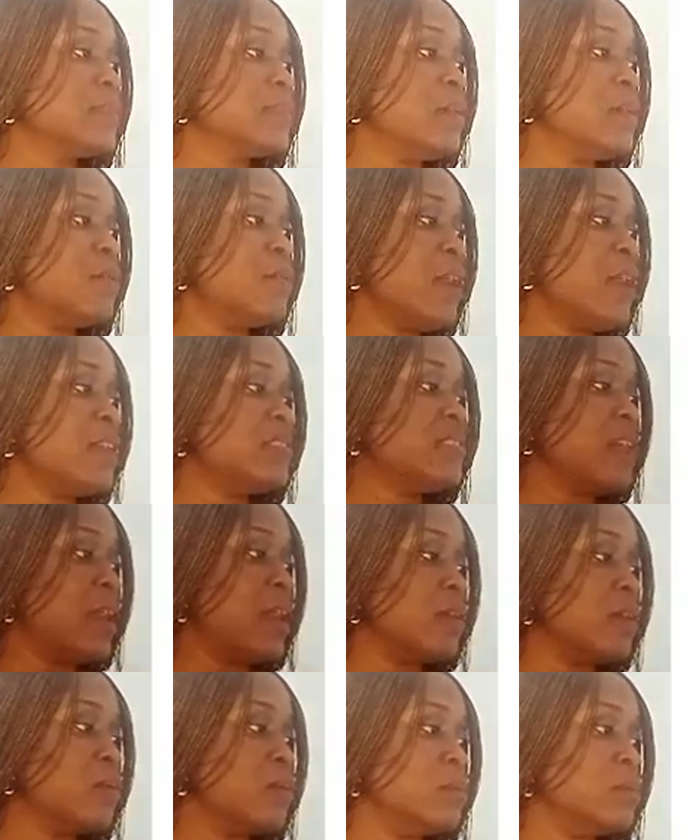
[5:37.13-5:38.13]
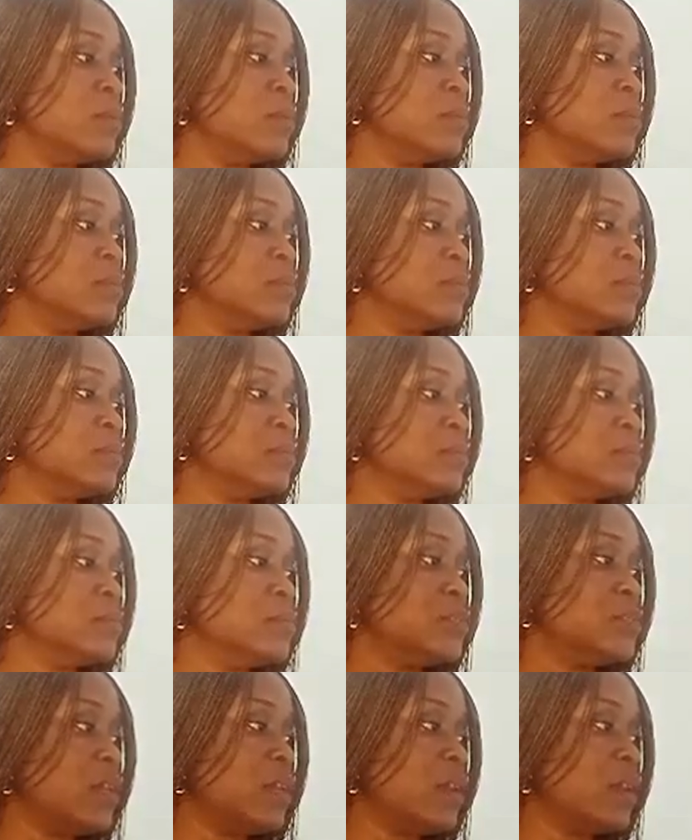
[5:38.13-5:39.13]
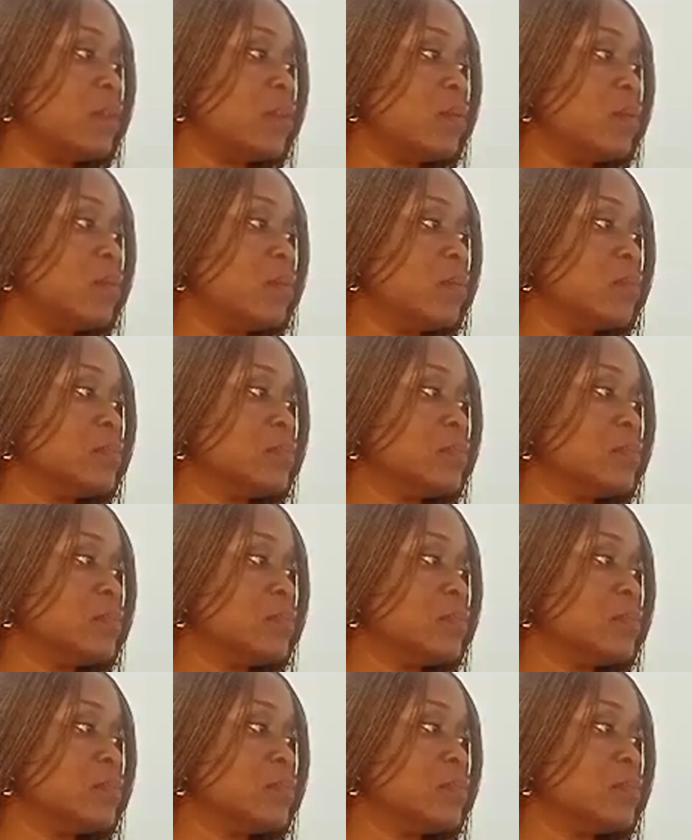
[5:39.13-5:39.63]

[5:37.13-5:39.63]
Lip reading: a right angle triangle.